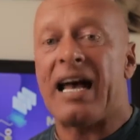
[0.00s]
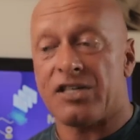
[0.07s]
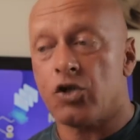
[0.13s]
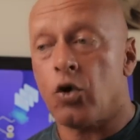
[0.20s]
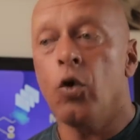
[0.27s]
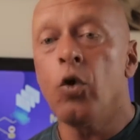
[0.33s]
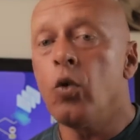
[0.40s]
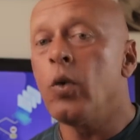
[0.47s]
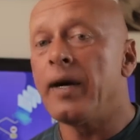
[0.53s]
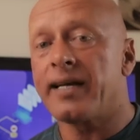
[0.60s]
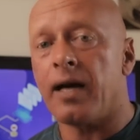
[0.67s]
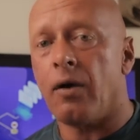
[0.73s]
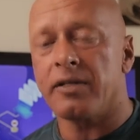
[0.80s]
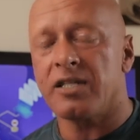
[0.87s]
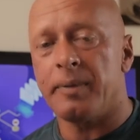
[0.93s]
that's all
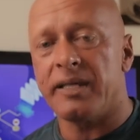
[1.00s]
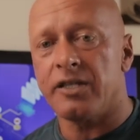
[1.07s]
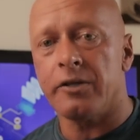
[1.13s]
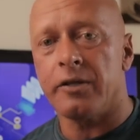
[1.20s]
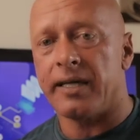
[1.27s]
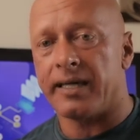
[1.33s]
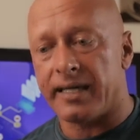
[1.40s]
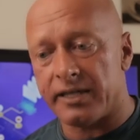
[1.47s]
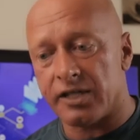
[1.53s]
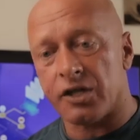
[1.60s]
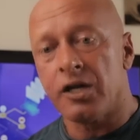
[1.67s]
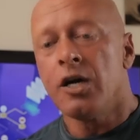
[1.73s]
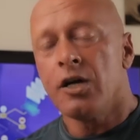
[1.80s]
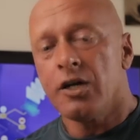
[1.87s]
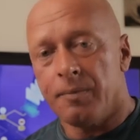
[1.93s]
we're going to be doing
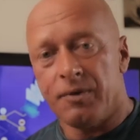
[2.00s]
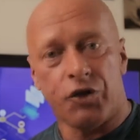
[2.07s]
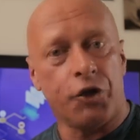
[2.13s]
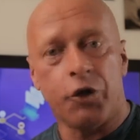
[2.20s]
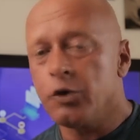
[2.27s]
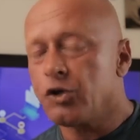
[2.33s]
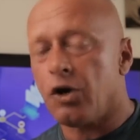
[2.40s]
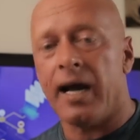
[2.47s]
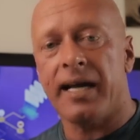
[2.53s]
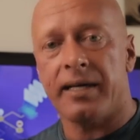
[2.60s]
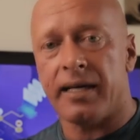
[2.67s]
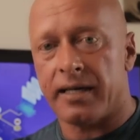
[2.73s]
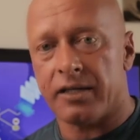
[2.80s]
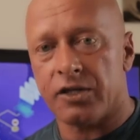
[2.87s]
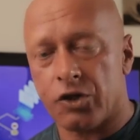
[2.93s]
is new
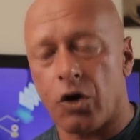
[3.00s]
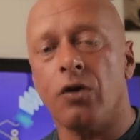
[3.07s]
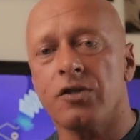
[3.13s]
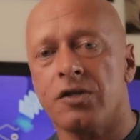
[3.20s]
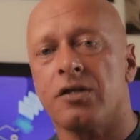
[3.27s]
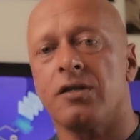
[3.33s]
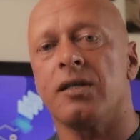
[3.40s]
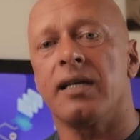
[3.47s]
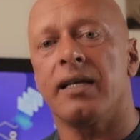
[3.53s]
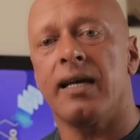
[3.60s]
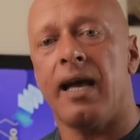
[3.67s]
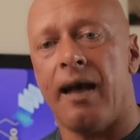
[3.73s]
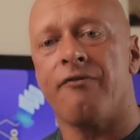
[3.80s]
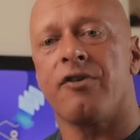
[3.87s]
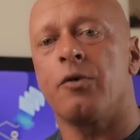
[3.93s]
trainings,
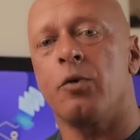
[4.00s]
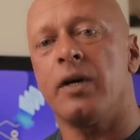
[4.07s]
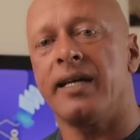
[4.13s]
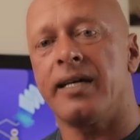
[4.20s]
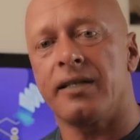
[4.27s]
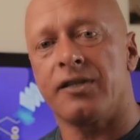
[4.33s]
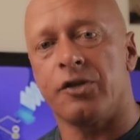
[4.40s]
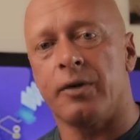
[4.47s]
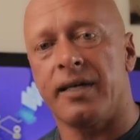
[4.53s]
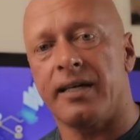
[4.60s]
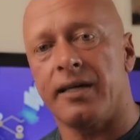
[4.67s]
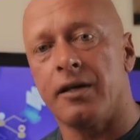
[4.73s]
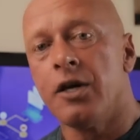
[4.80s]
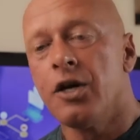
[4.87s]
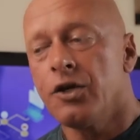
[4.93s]
constantly every week
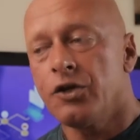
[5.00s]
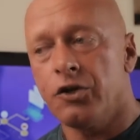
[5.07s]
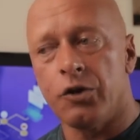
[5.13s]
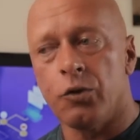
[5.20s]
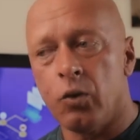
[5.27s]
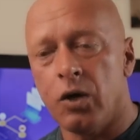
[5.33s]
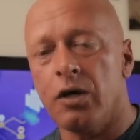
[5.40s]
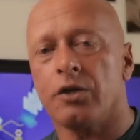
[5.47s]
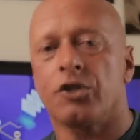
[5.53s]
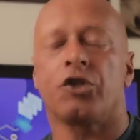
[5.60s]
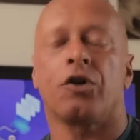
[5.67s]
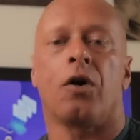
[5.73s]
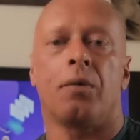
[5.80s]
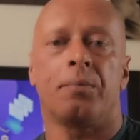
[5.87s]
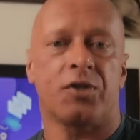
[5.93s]
doing new
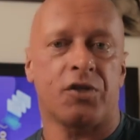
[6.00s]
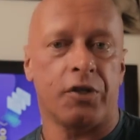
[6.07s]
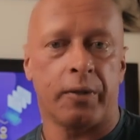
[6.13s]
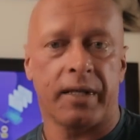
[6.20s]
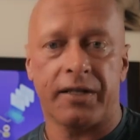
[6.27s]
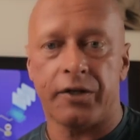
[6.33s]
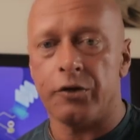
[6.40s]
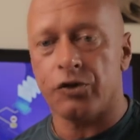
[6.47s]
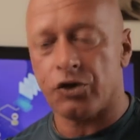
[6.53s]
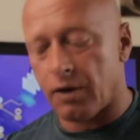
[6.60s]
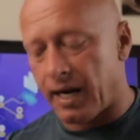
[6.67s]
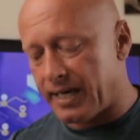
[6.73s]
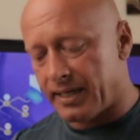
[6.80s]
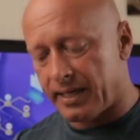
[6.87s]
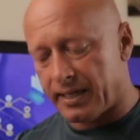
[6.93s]
workshops, doing new
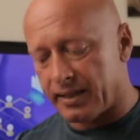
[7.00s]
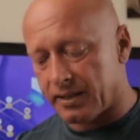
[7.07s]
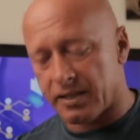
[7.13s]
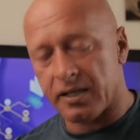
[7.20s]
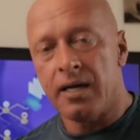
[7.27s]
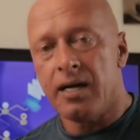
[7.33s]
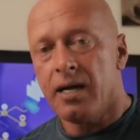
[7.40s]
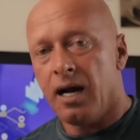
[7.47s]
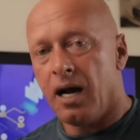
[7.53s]
trainings.